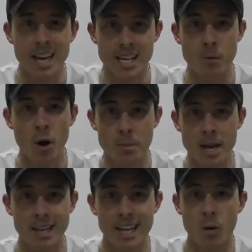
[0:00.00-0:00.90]
you might be
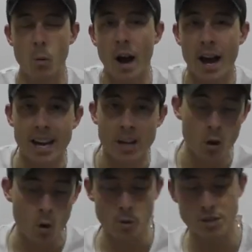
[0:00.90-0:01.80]
able to get away
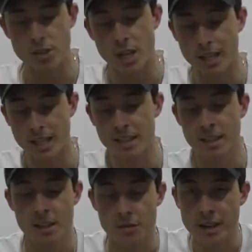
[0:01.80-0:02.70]
with selling
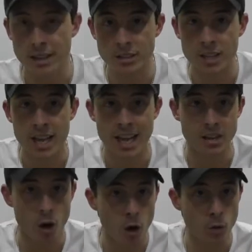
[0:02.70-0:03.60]
things in
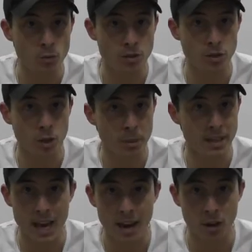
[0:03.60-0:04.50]
Coles shopping
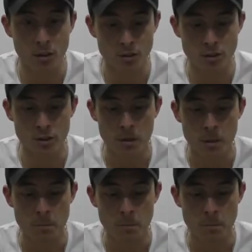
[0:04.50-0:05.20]
catalogues,